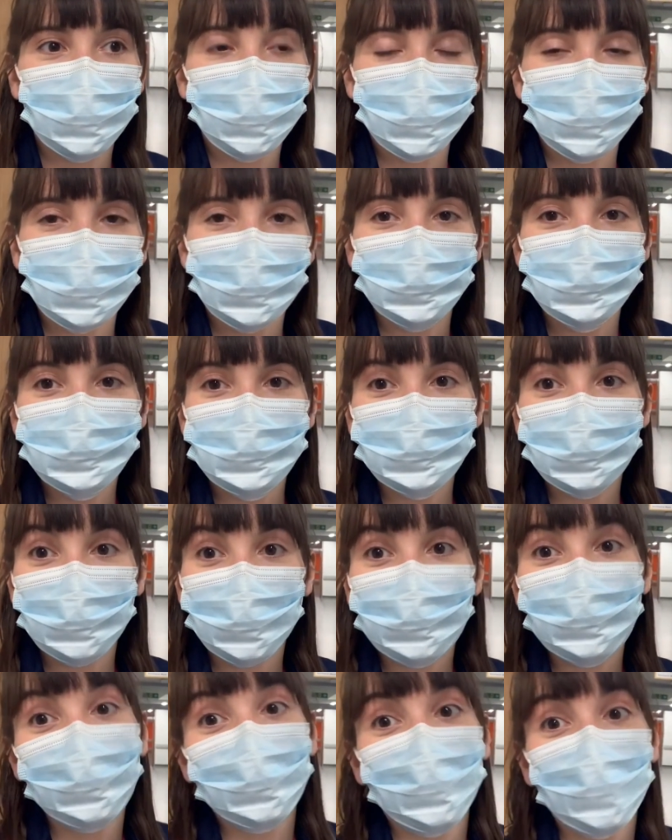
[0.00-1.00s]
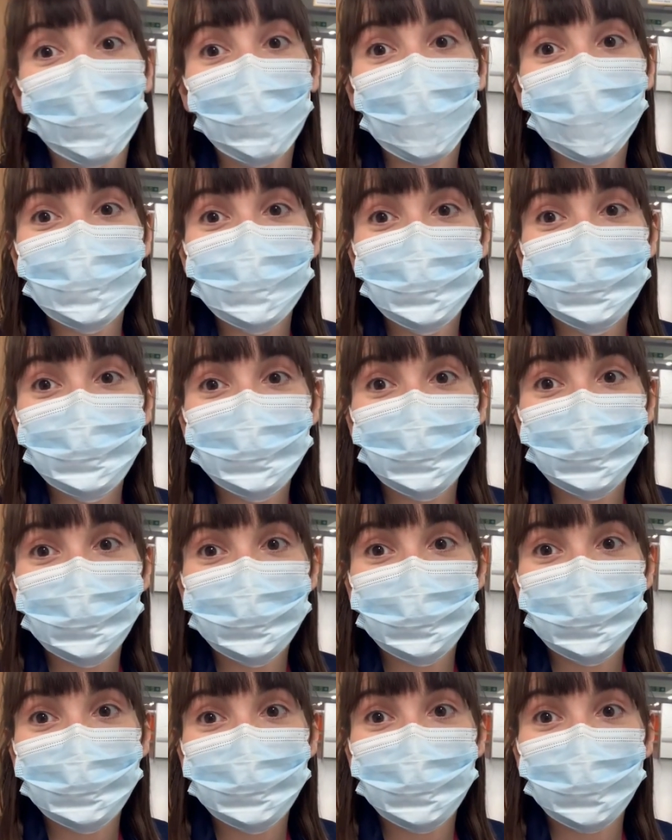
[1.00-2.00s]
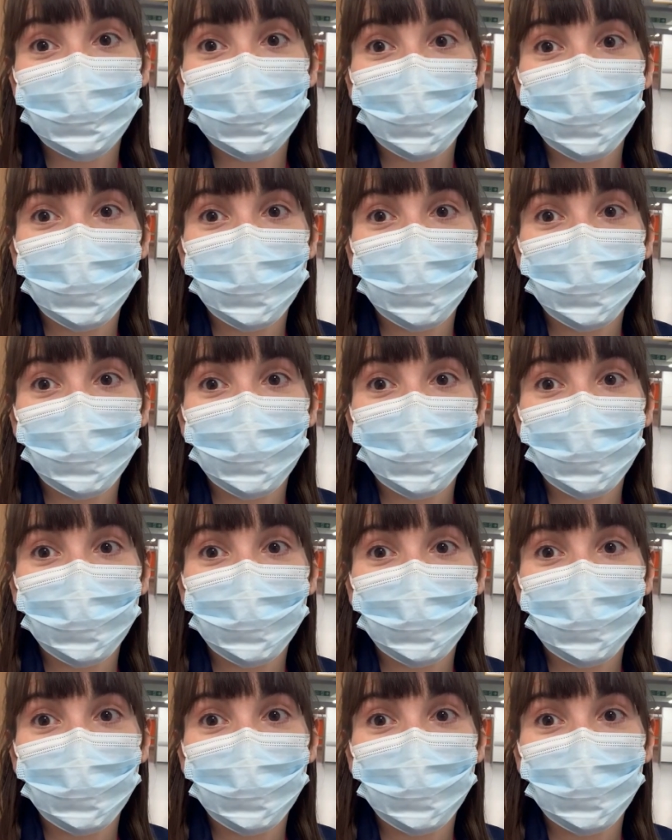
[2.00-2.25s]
that you do an awful lot as a junior doctor